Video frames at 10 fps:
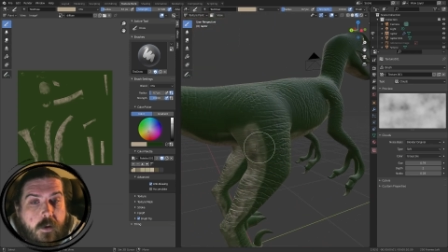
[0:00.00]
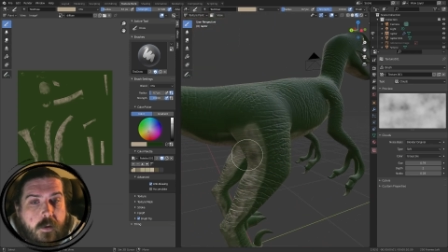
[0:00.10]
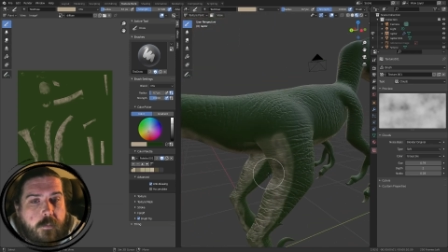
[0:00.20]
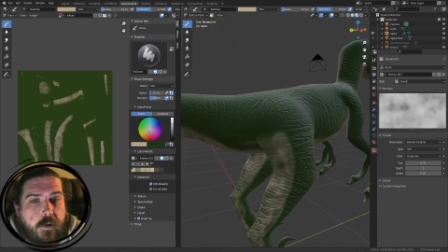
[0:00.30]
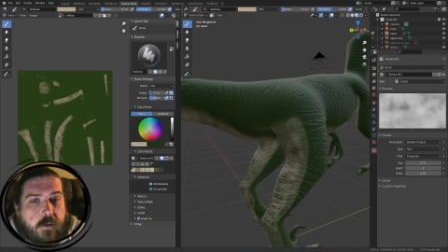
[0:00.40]

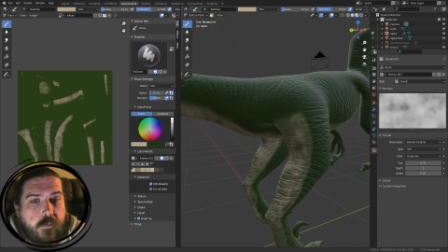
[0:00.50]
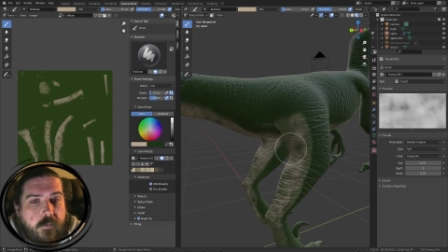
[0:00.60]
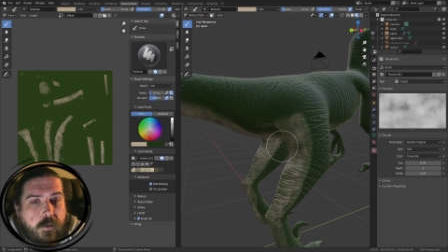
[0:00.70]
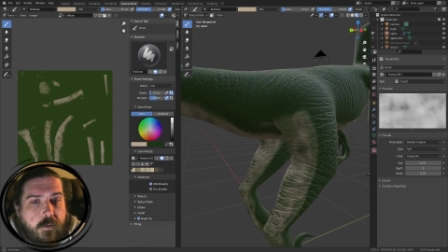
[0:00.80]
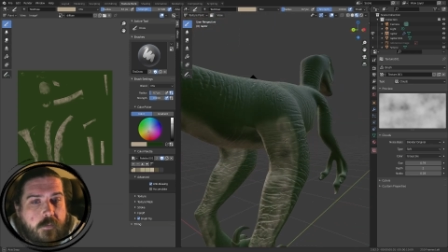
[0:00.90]
And you can also
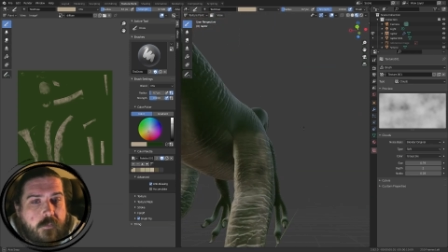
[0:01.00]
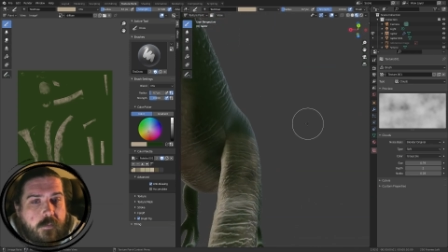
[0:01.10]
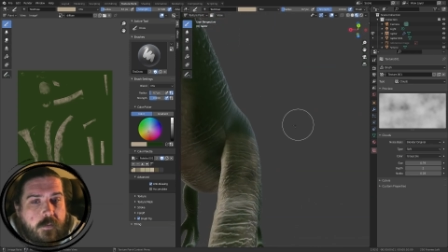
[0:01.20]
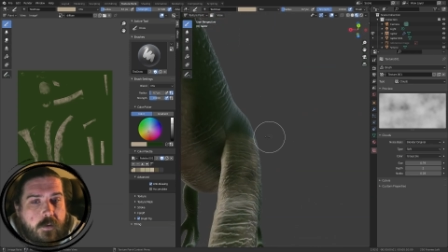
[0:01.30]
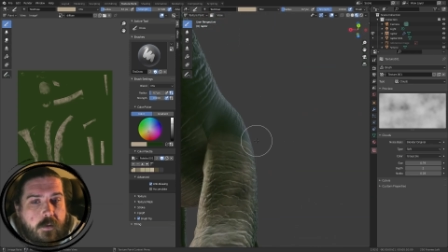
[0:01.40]
do this with
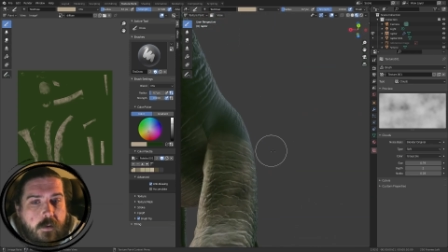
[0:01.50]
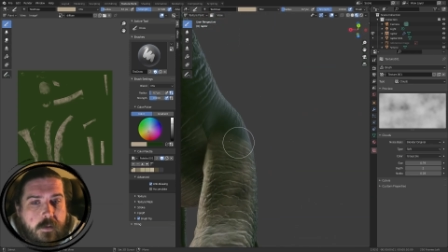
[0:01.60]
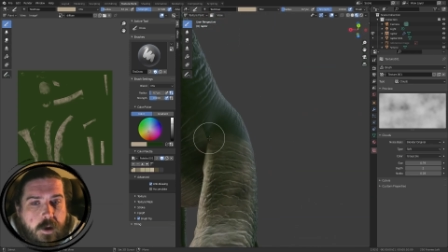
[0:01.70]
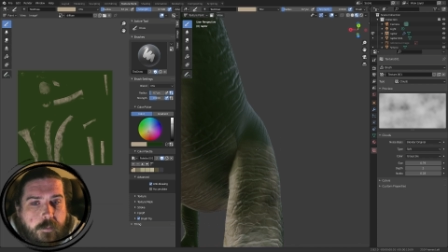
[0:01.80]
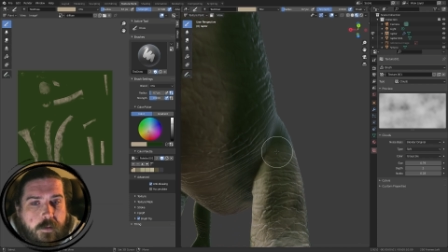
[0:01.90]
a
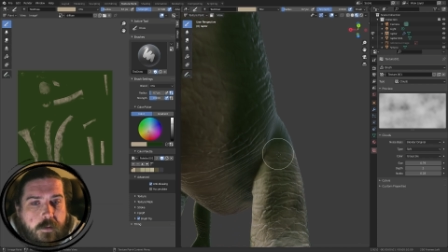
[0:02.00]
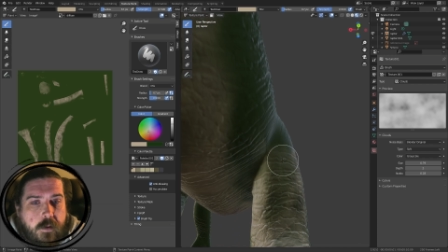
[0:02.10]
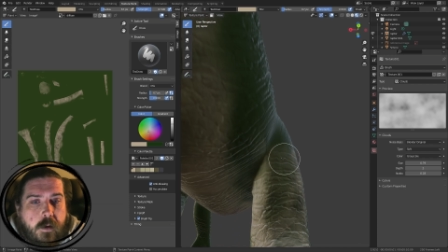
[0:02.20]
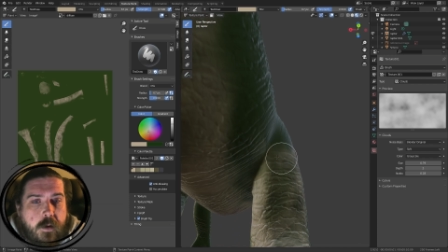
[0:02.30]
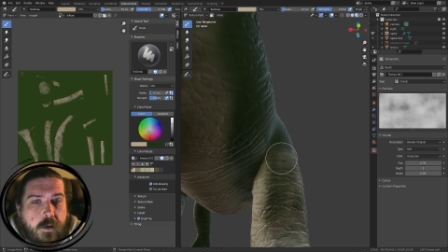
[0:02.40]
tablet.
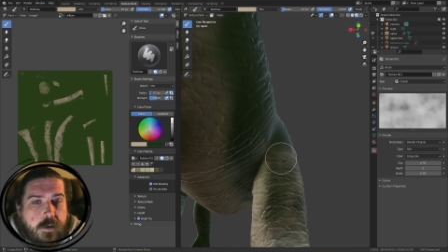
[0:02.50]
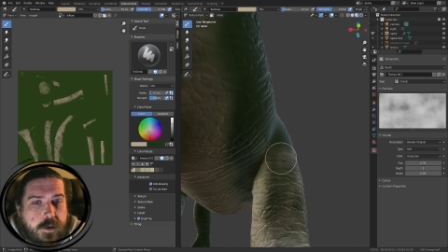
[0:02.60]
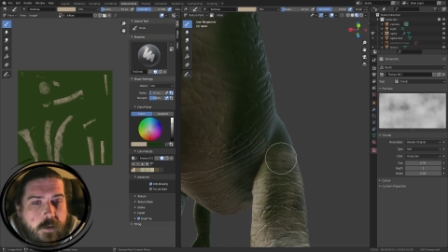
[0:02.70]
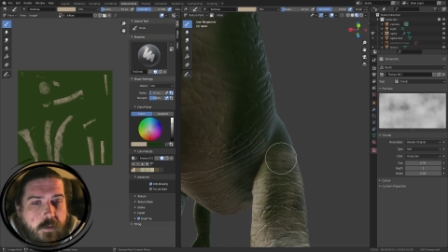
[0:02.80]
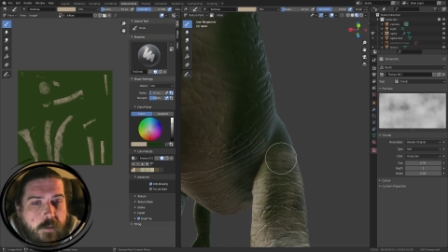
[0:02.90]
It's
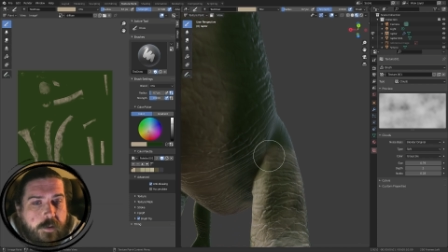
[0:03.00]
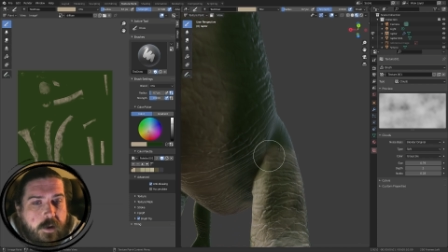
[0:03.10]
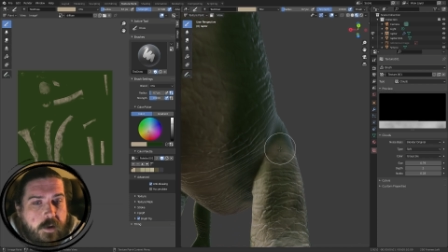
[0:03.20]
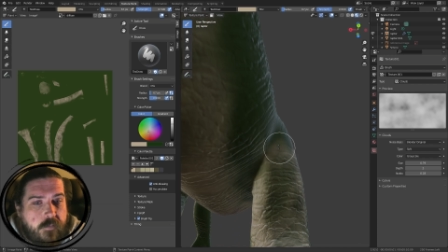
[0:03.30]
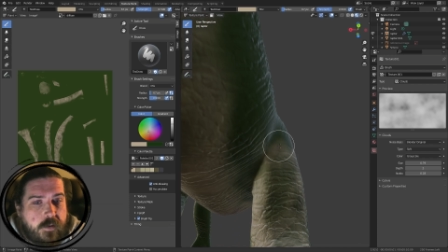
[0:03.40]
generally a bit
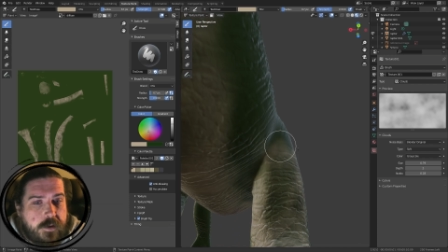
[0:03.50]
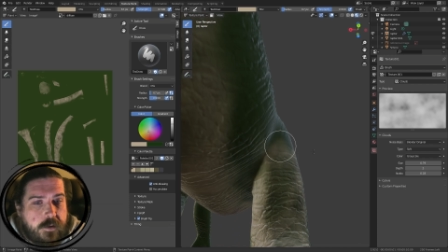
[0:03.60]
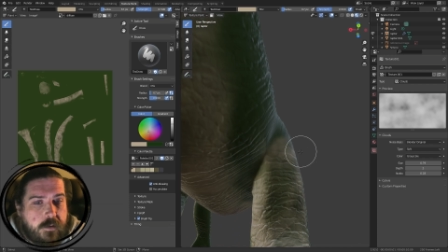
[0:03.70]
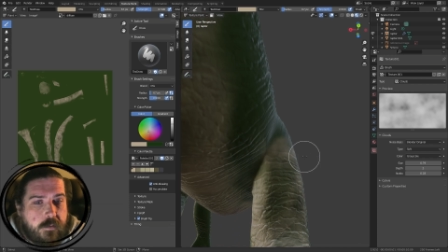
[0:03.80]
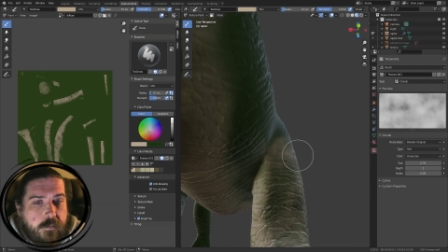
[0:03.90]
easier to
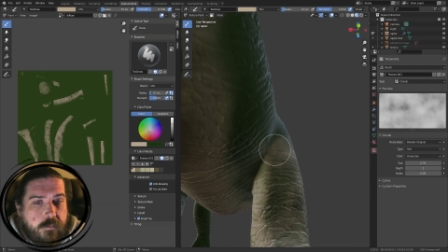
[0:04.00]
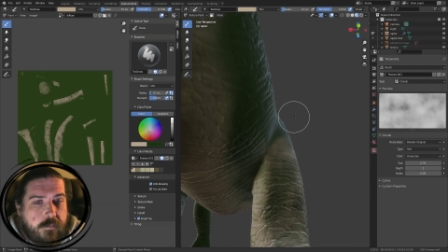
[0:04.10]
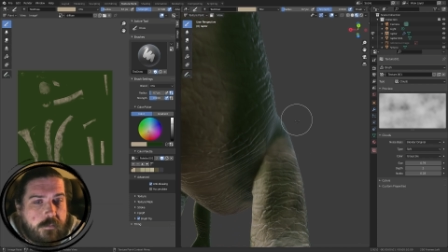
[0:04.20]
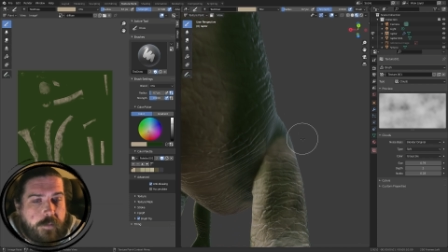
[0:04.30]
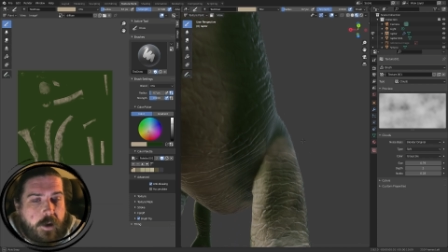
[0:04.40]
do
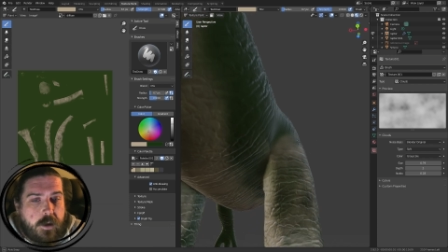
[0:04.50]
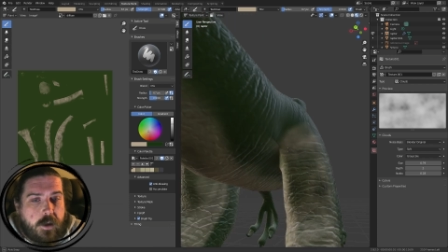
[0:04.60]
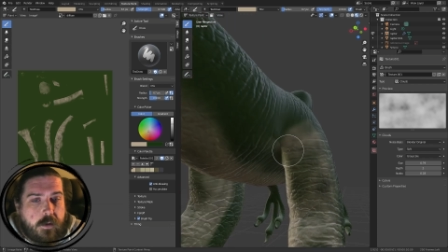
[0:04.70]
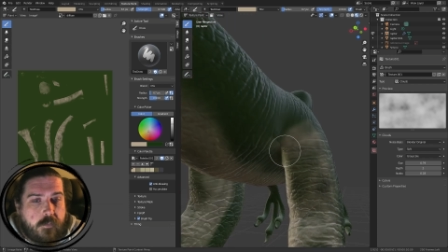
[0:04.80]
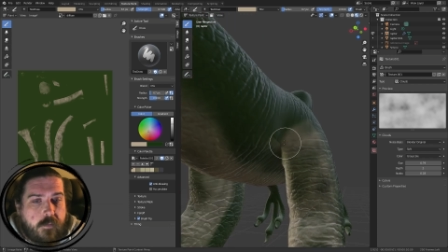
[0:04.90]
painting
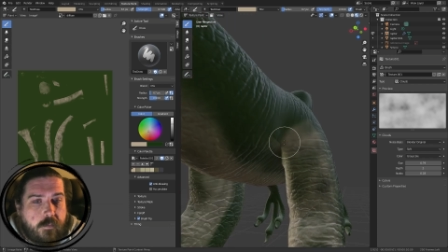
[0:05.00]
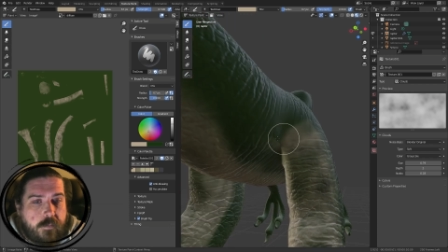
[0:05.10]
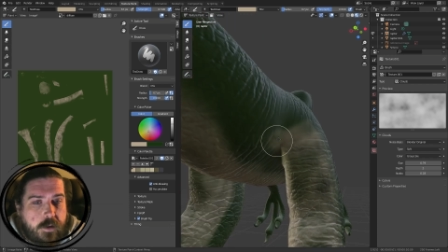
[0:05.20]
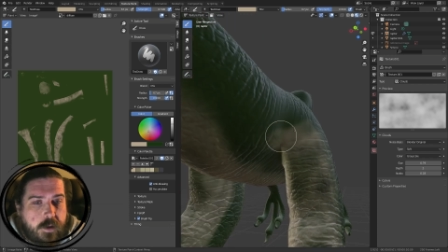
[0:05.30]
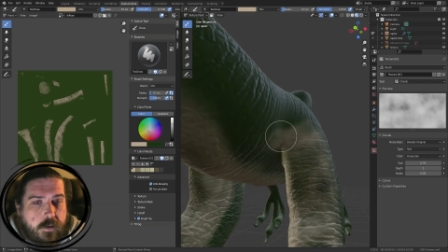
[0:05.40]
and
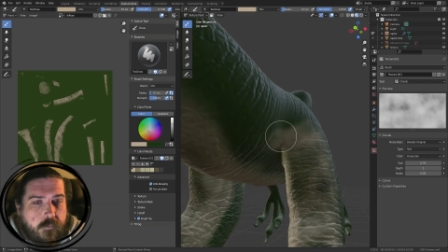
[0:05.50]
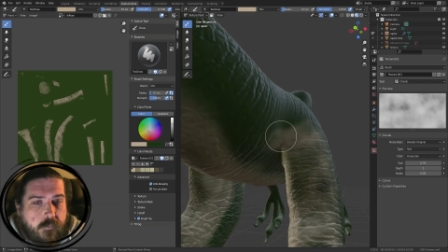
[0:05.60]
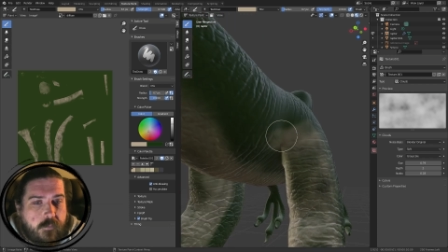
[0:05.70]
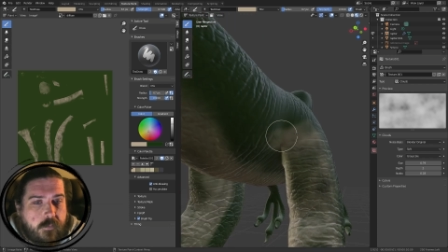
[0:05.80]
sculpting tasks